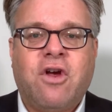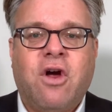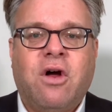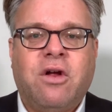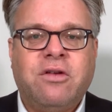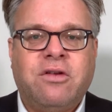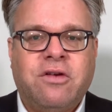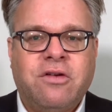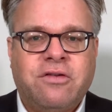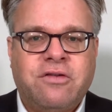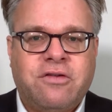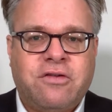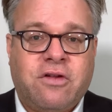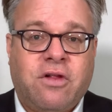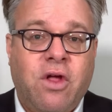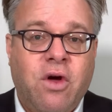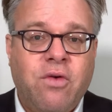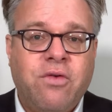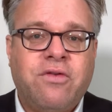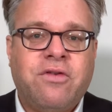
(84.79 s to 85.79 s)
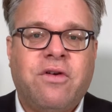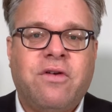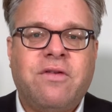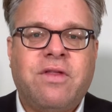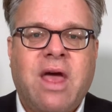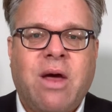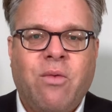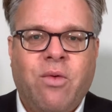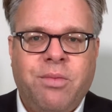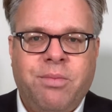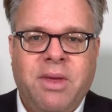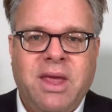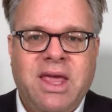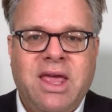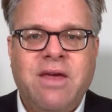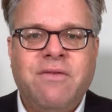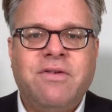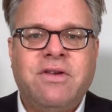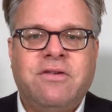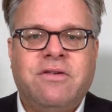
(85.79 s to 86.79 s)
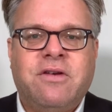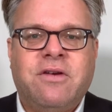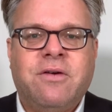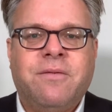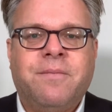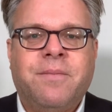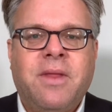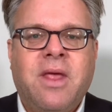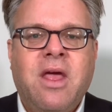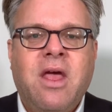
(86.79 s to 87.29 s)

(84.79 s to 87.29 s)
called disclosure that will be given to you